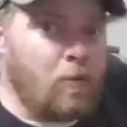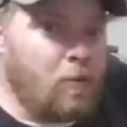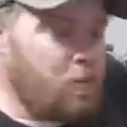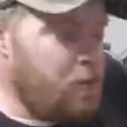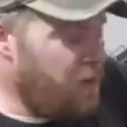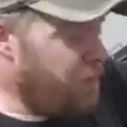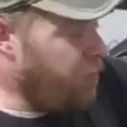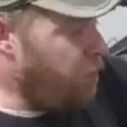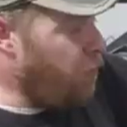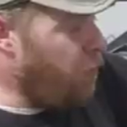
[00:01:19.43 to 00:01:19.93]

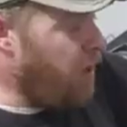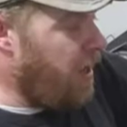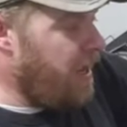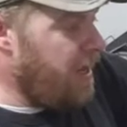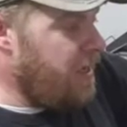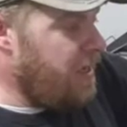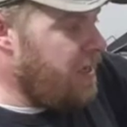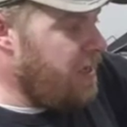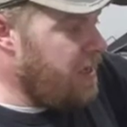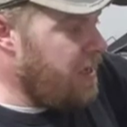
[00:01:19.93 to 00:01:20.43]
before
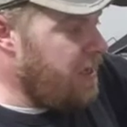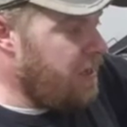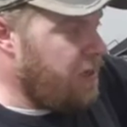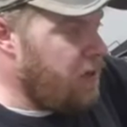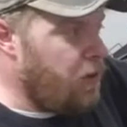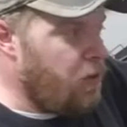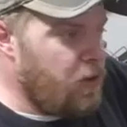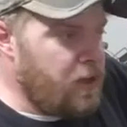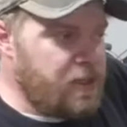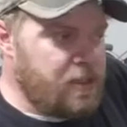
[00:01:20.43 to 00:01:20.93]
I get
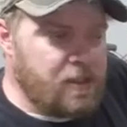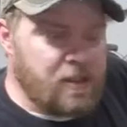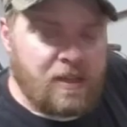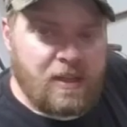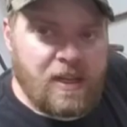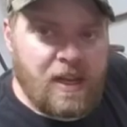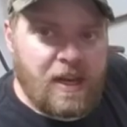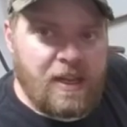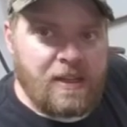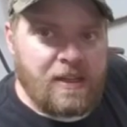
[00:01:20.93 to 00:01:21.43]
going
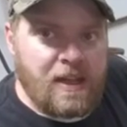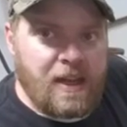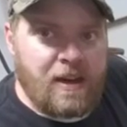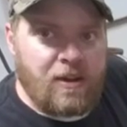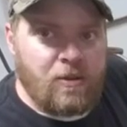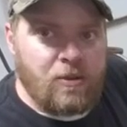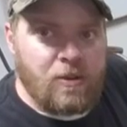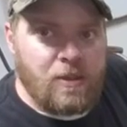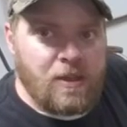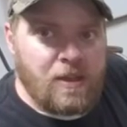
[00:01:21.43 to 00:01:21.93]
cutting
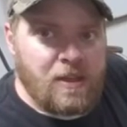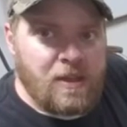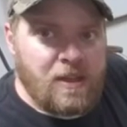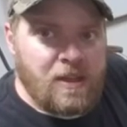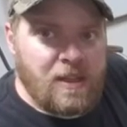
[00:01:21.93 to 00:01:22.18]
out